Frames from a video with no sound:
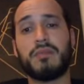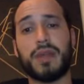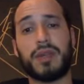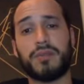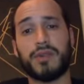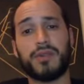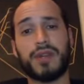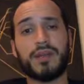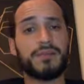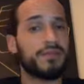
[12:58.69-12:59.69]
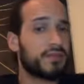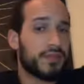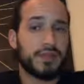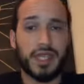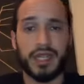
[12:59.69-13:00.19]
Pick a program,
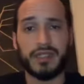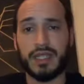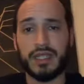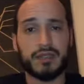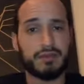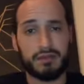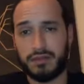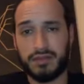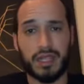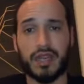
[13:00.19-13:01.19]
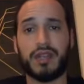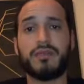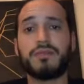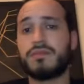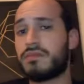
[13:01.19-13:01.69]
get a ticket, sign
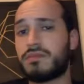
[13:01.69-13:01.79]
up.